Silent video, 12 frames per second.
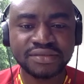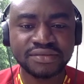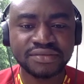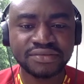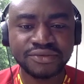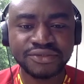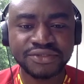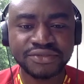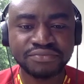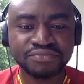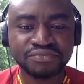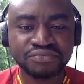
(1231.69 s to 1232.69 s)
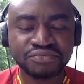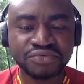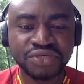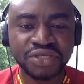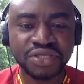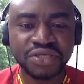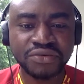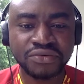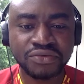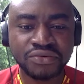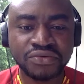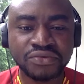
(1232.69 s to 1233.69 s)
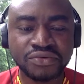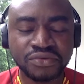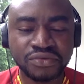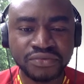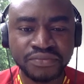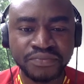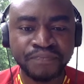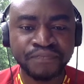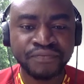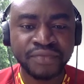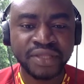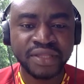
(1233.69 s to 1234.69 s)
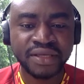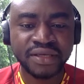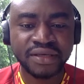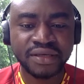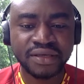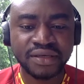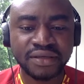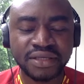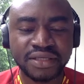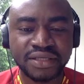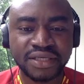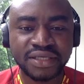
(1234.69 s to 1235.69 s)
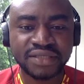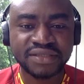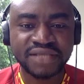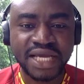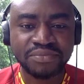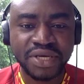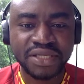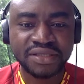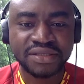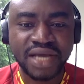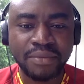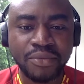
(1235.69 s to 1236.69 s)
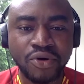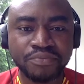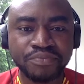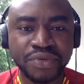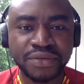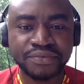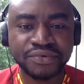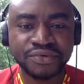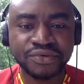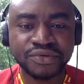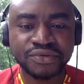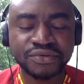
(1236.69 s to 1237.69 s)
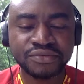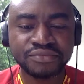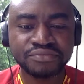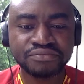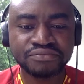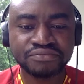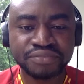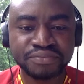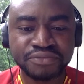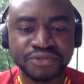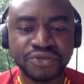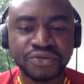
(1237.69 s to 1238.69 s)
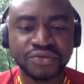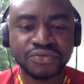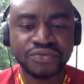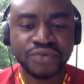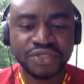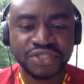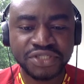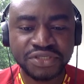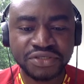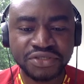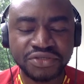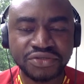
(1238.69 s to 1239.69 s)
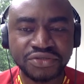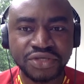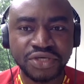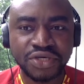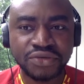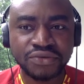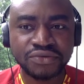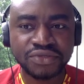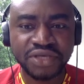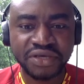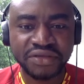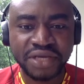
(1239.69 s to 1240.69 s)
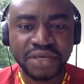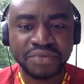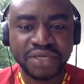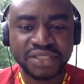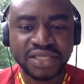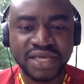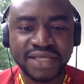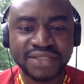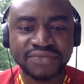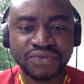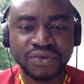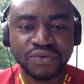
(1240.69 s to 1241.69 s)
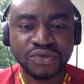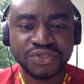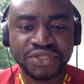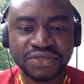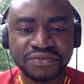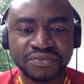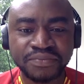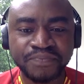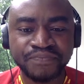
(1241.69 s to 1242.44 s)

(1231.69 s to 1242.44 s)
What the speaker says: was really cool. The excitement among people, watching, you could tell that Brazilians were watching.